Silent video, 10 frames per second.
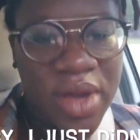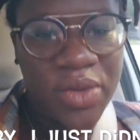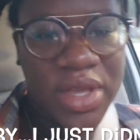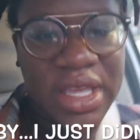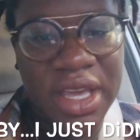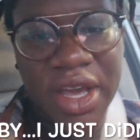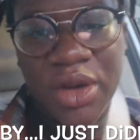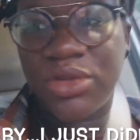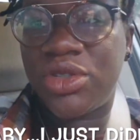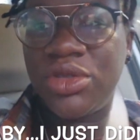way we can
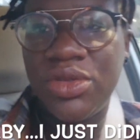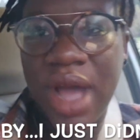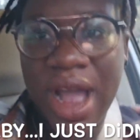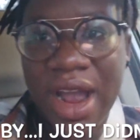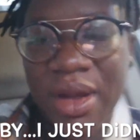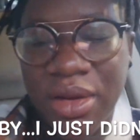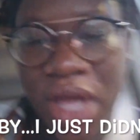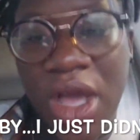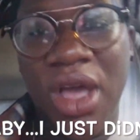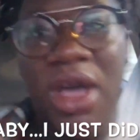go to our
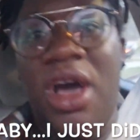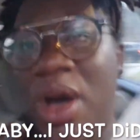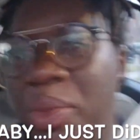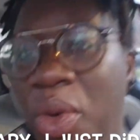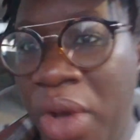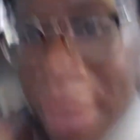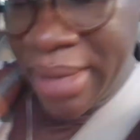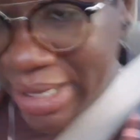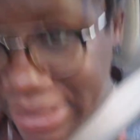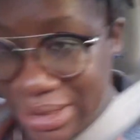
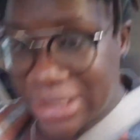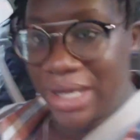appointments,